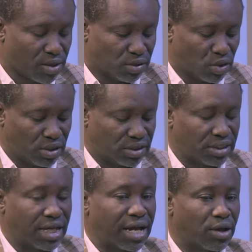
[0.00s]
So it's
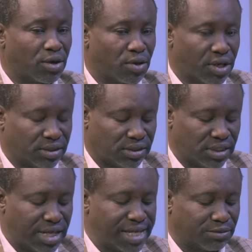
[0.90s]
either it's
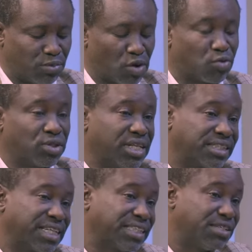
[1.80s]
either it's blocked with
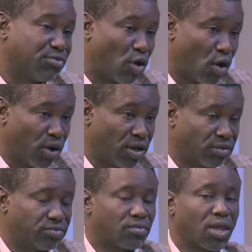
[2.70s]
excessive oil
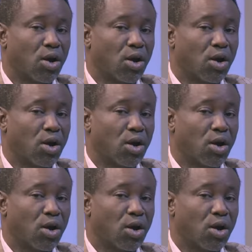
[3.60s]
okay.